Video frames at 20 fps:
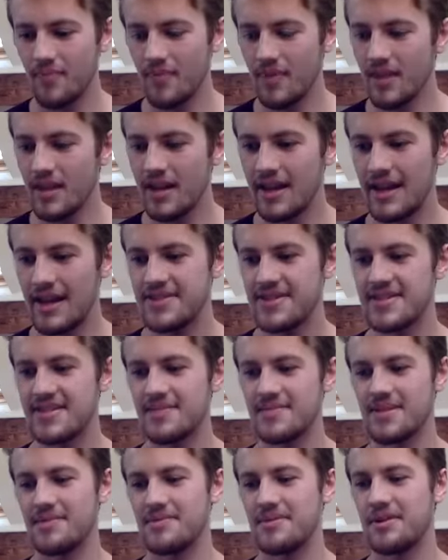And actually
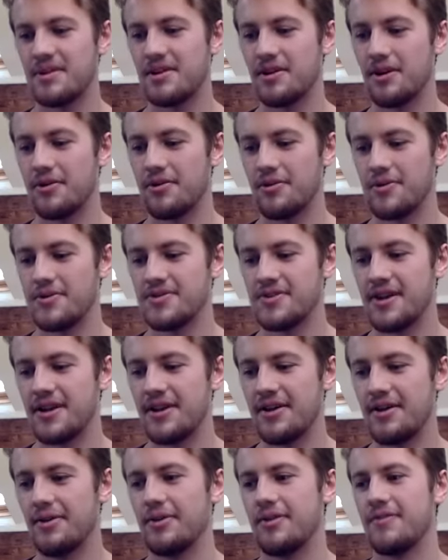sometimes you can go through a
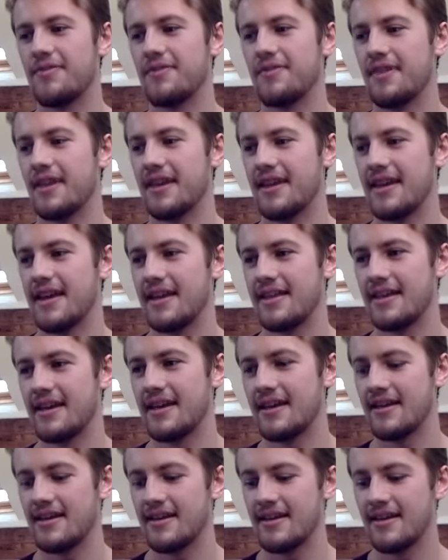cycle of thinking
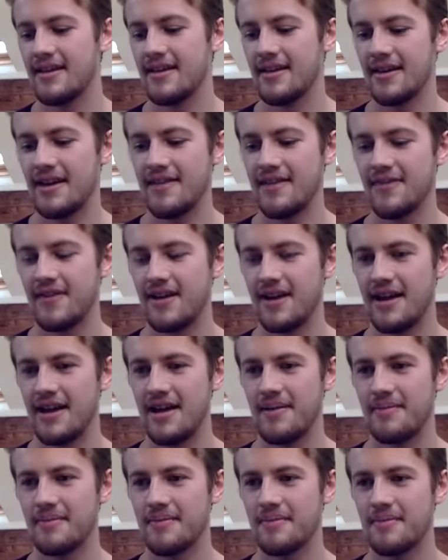that if I
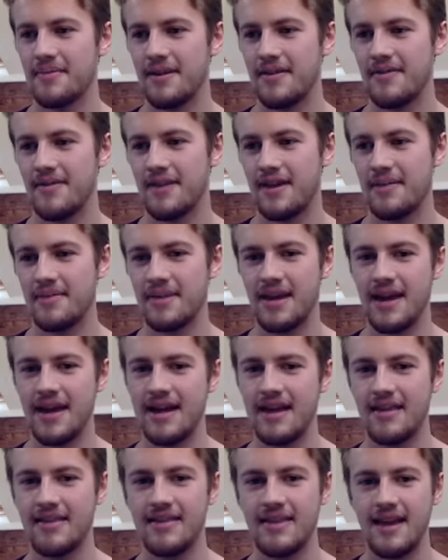am
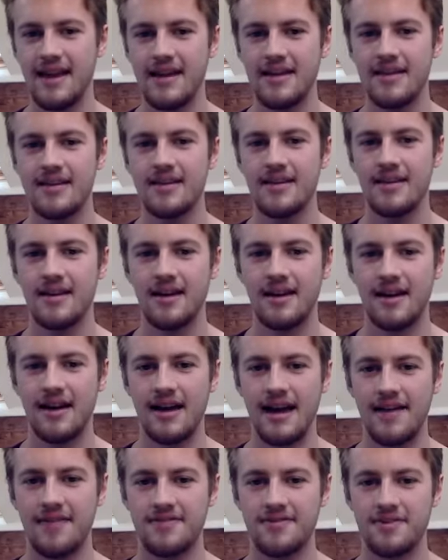gay, then I
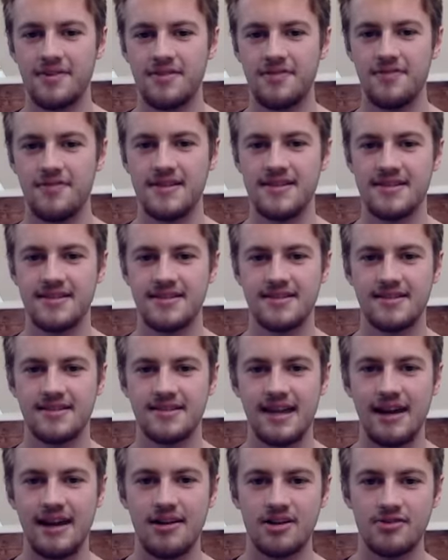have to fit into the
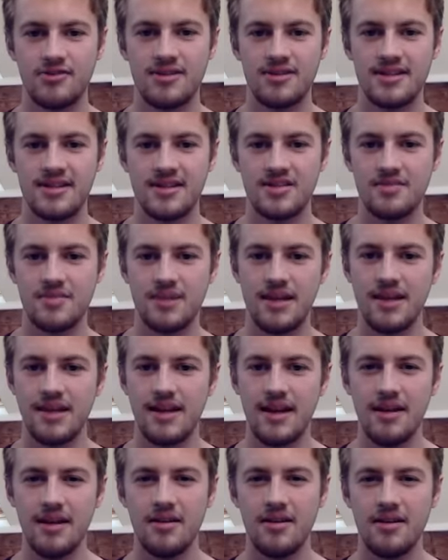characteristics of being
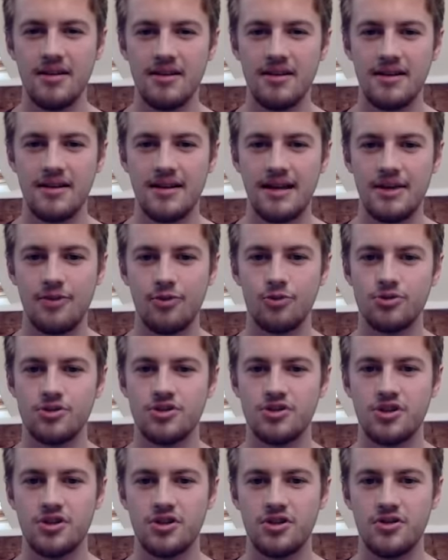gay in order
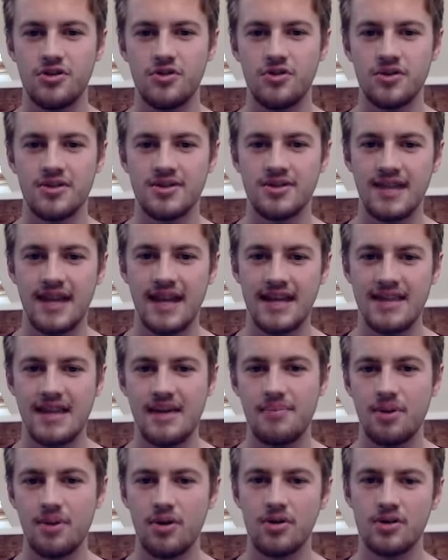to stay in
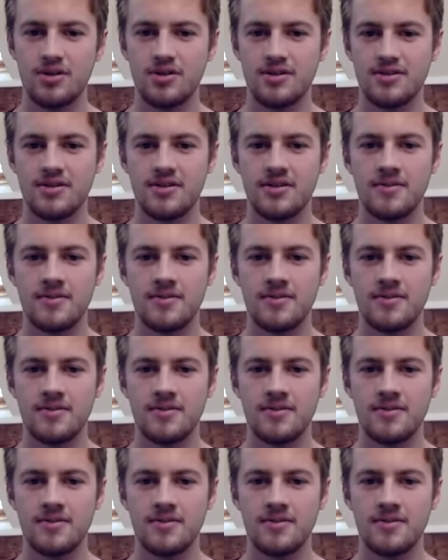that box.